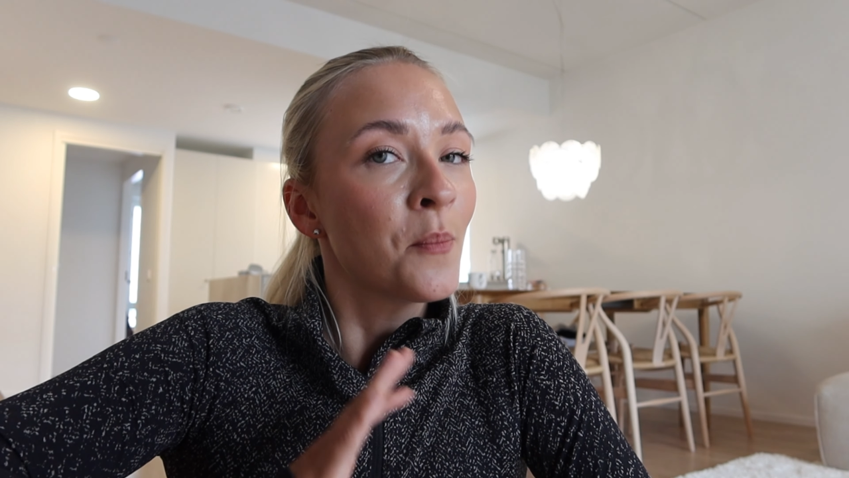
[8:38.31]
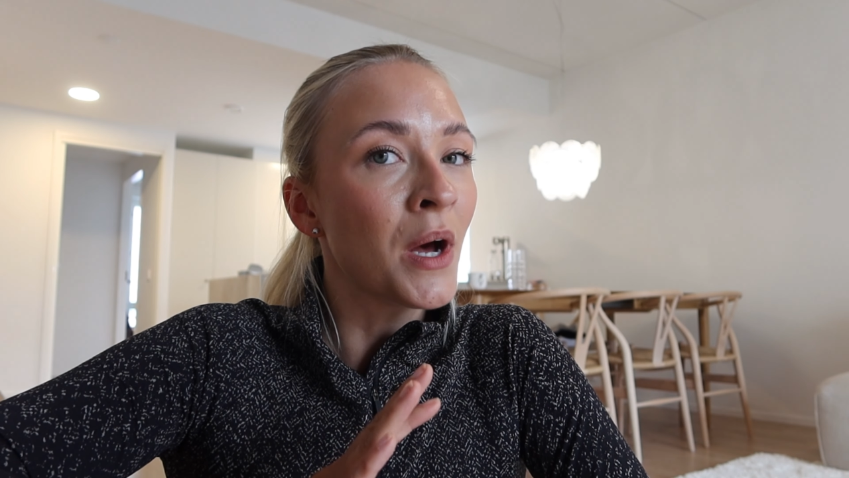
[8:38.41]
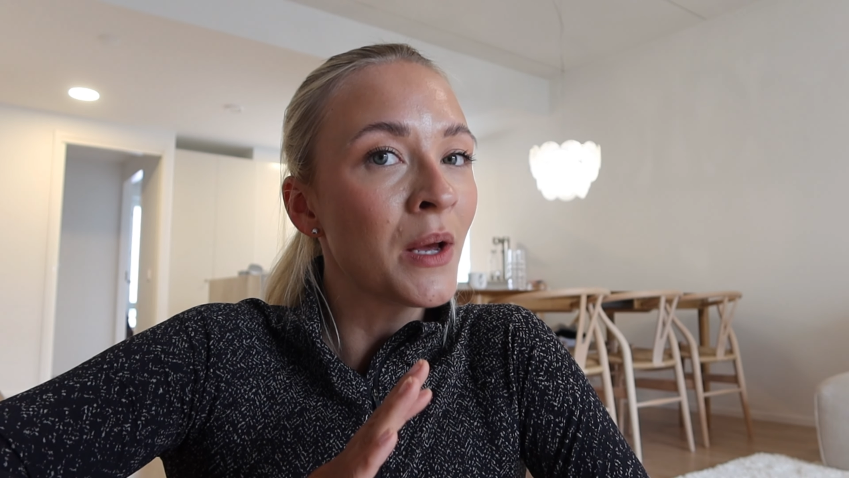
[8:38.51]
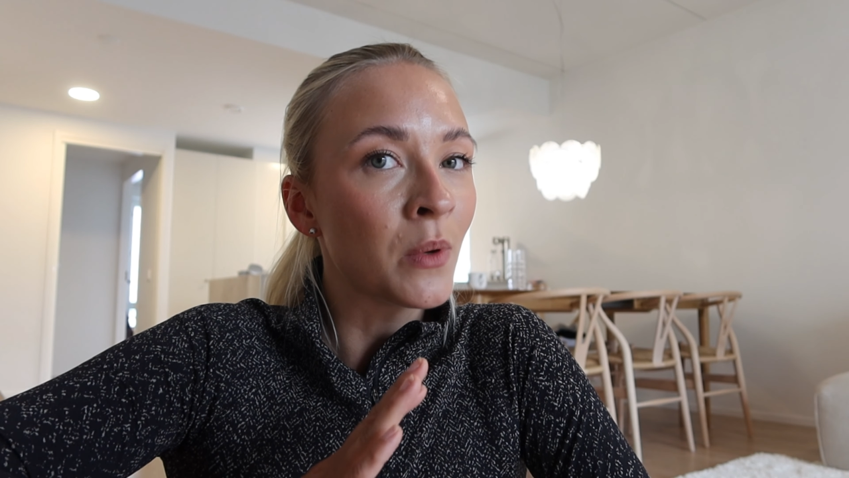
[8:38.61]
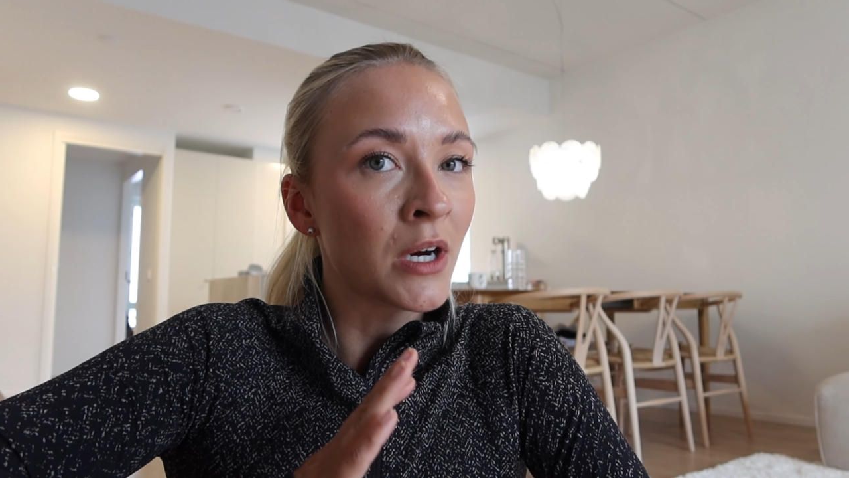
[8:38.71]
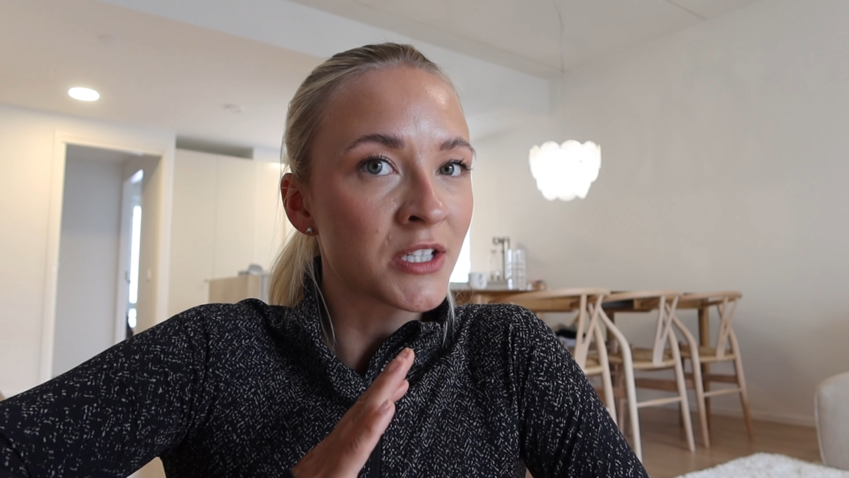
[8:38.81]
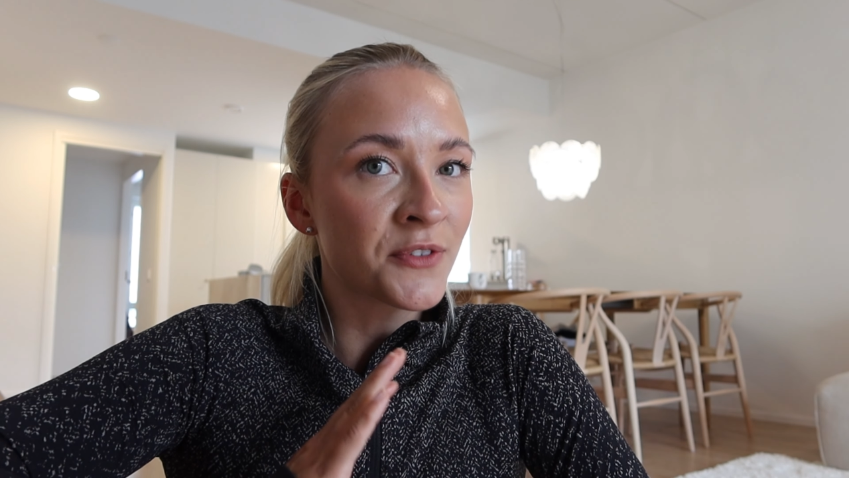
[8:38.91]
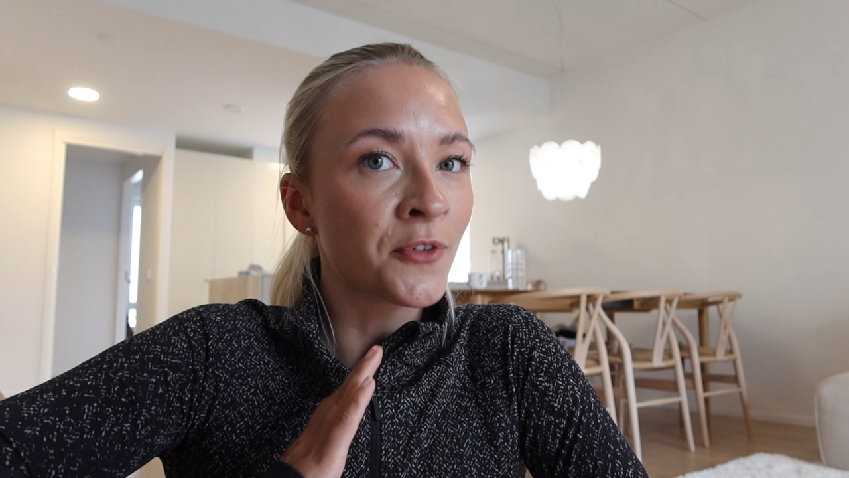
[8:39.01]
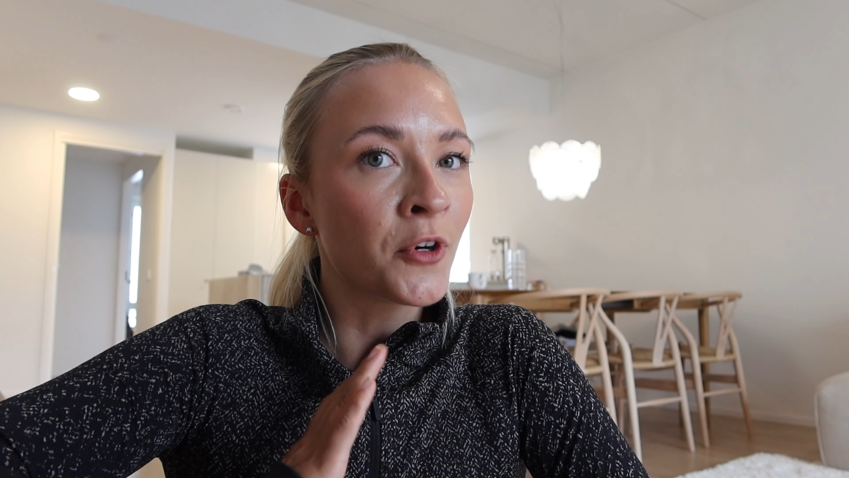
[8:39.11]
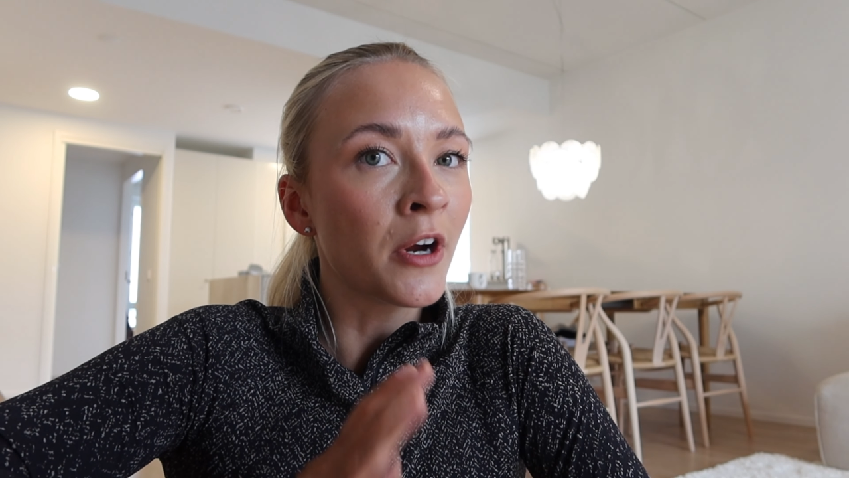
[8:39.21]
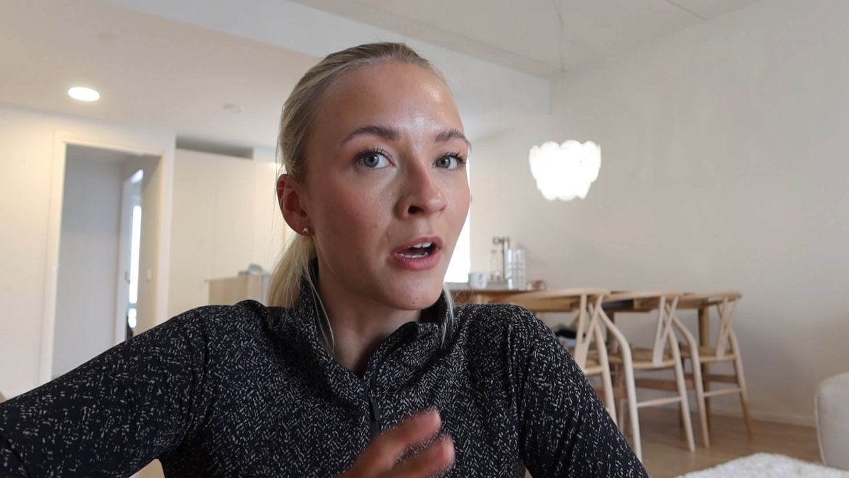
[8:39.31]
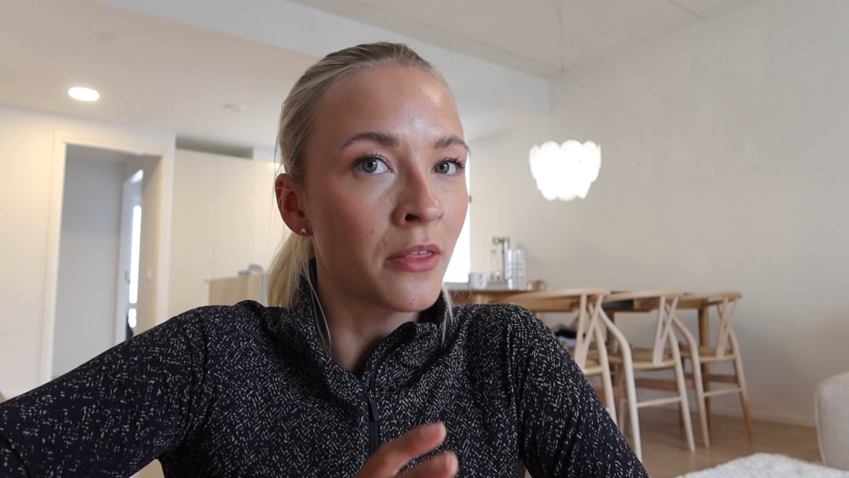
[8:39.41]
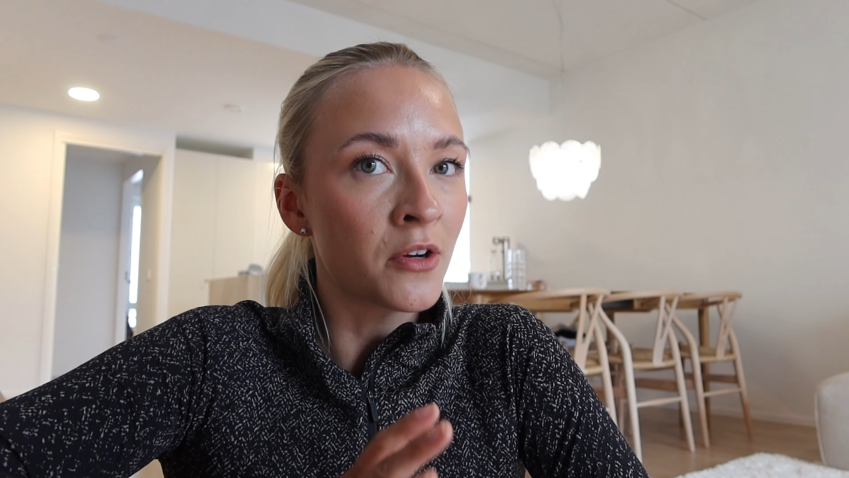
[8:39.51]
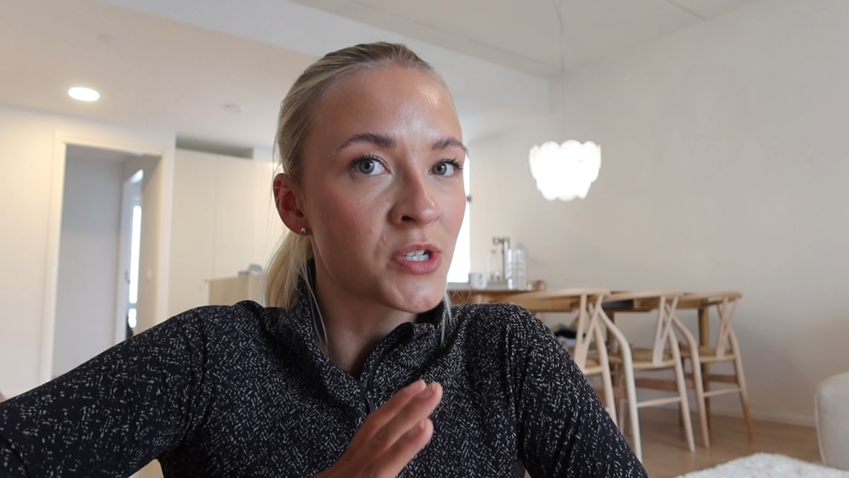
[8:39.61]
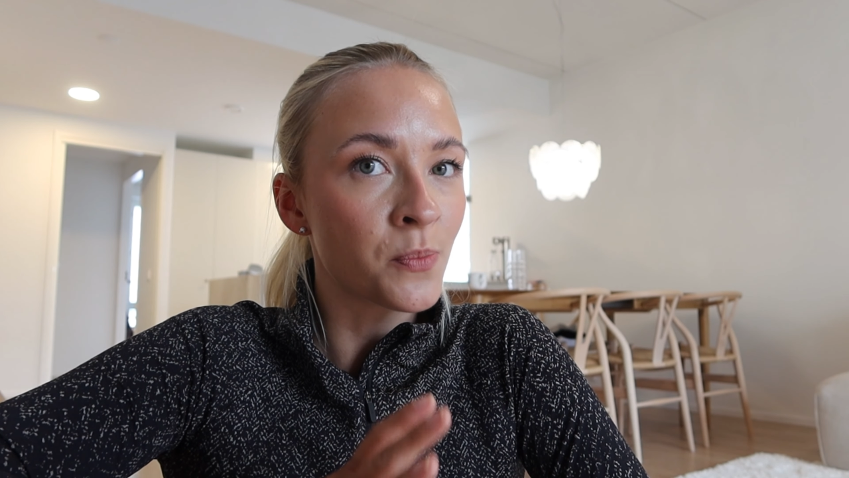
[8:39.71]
my watch for other